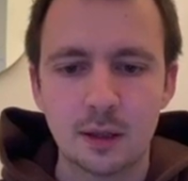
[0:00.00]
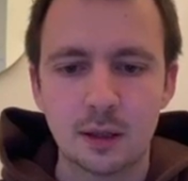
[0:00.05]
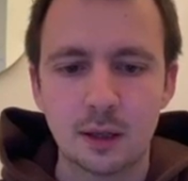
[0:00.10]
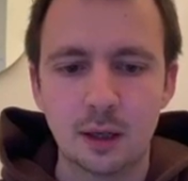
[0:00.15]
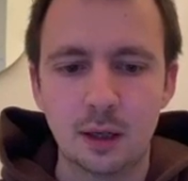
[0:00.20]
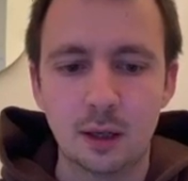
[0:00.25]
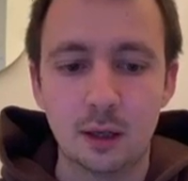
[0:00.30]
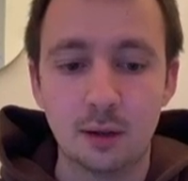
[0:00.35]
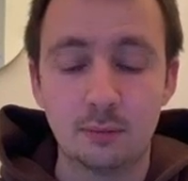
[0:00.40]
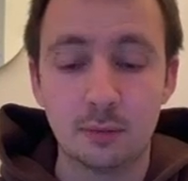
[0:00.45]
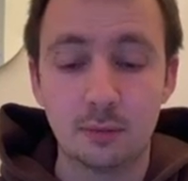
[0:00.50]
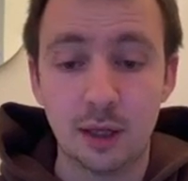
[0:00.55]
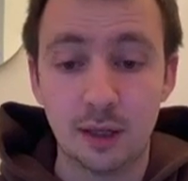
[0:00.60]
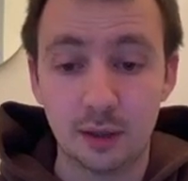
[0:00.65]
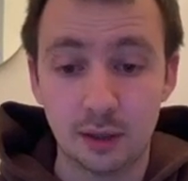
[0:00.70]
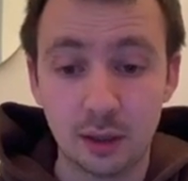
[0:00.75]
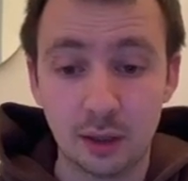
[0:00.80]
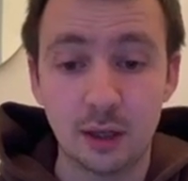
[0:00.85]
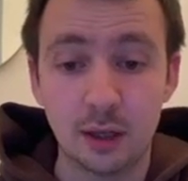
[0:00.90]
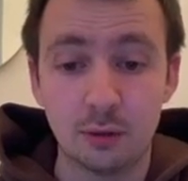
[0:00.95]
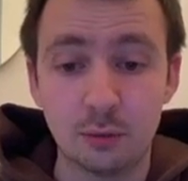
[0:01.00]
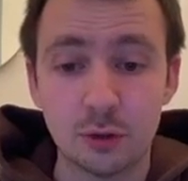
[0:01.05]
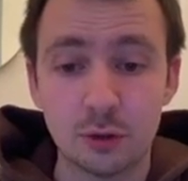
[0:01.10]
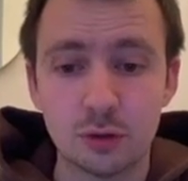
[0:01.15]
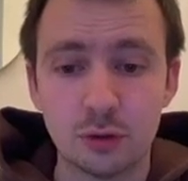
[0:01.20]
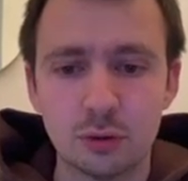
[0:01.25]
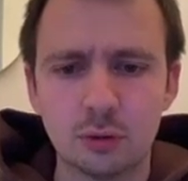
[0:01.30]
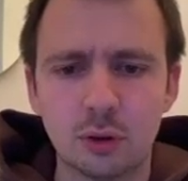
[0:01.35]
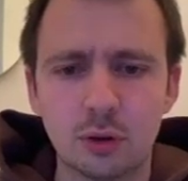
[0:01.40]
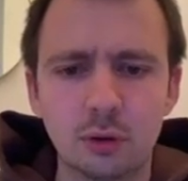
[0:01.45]
And I
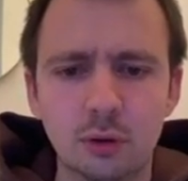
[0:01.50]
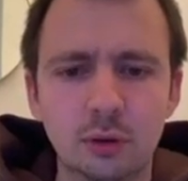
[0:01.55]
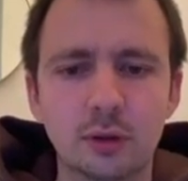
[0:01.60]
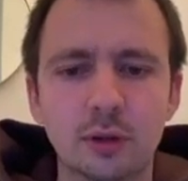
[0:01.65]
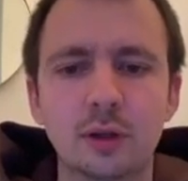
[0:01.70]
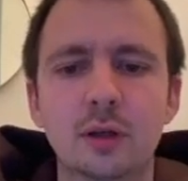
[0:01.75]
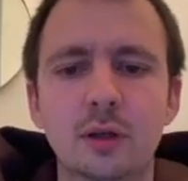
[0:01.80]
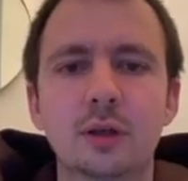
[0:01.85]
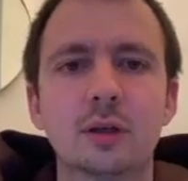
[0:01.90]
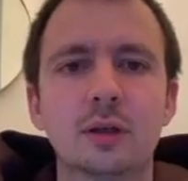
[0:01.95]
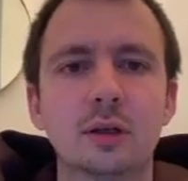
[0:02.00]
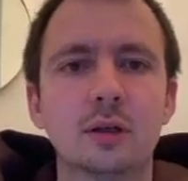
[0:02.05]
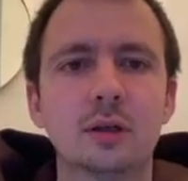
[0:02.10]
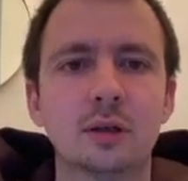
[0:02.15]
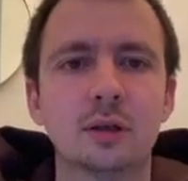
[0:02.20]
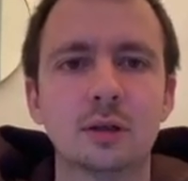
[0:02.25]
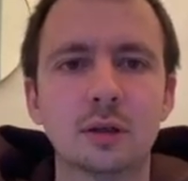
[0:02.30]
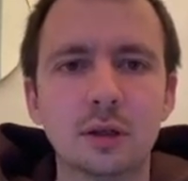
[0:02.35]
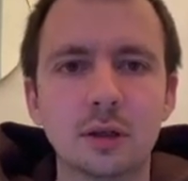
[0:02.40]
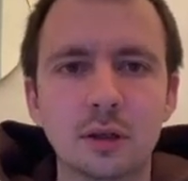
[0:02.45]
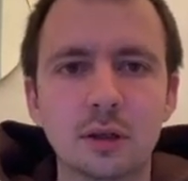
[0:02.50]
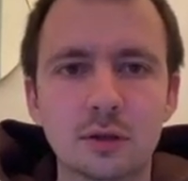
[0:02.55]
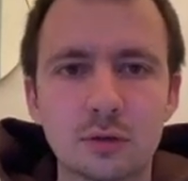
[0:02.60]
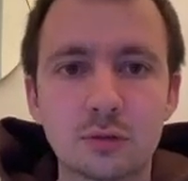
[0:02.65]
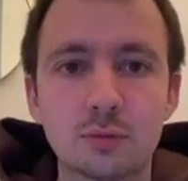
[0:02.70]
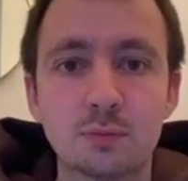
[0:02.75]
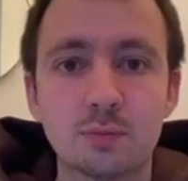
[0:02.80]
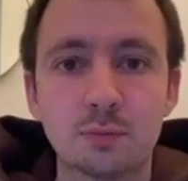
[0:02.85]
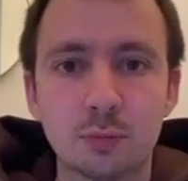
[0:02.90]
wish you all the luck in